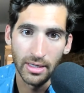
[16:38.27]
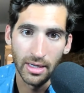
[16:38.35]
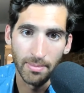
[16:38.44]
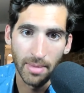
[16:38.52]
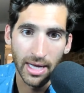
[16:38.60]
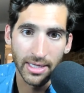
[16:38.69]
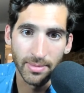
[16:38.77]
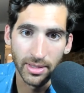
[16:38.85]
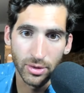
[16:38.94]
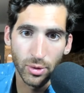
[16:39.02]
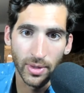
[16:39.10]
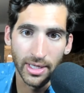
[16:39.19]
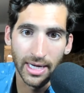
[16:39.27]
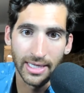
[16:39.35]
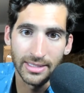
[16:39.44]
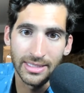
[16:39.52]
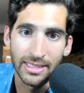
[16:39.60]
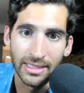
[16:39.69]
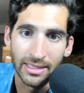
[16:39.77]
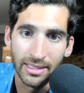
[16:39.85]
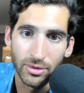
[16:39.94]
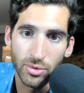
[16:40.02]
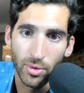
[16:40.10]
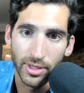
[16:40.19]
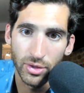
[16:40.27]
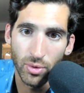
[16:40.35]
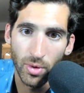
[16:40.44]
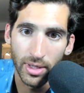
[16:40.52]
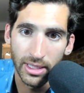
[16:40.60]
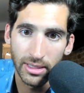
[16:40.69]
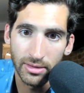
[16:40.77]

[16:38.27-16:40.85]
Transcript: a monument in 2019 and 2020,